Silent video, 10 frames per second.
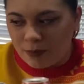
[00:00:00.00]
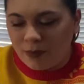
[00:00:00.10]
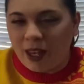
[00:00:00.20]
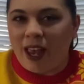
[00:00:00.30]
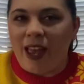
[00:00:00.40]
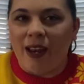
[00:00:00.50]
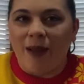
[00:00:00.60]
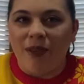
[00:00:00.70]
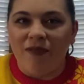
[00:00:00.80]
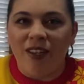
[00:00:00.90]
And I'm
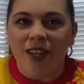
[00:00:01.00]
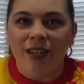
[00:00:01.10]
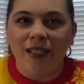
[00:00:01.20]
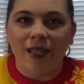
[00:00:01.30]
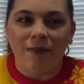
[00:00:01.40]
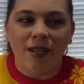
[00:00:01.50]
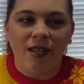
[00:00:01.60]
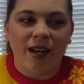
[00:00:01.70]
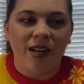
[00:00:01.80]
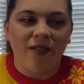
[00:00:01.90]
even getting something
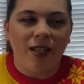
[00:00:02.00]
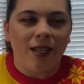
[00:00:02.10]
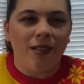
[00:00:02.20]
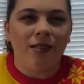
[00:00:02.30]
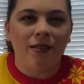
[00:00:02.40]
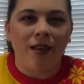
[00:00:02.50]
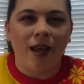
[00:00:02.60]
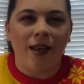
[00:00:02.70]
kind of akin to like